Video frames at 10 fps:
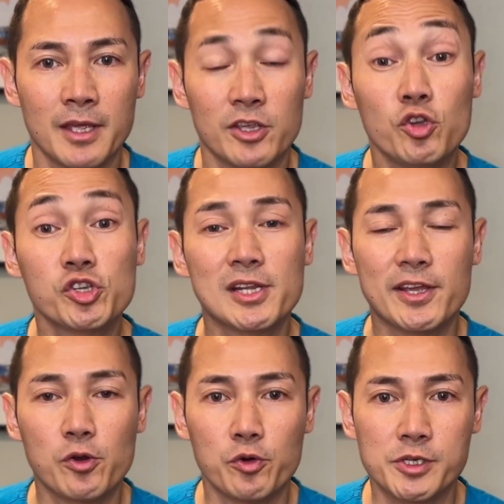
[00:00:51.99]
usually
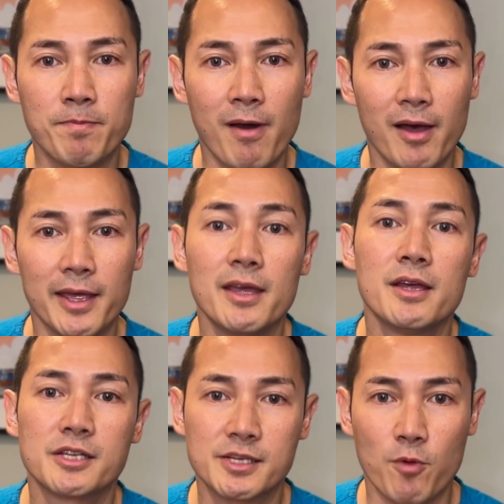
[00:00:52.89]
caused by
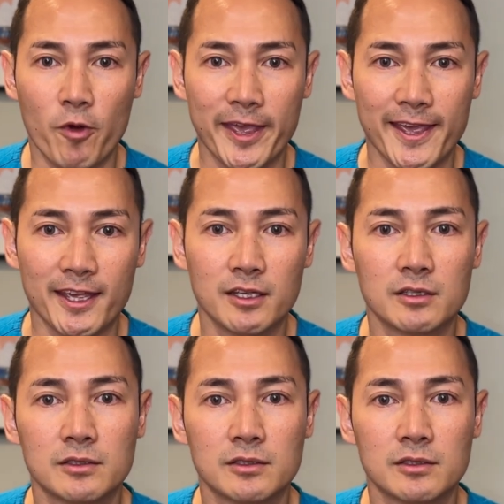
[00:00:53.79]
smoking.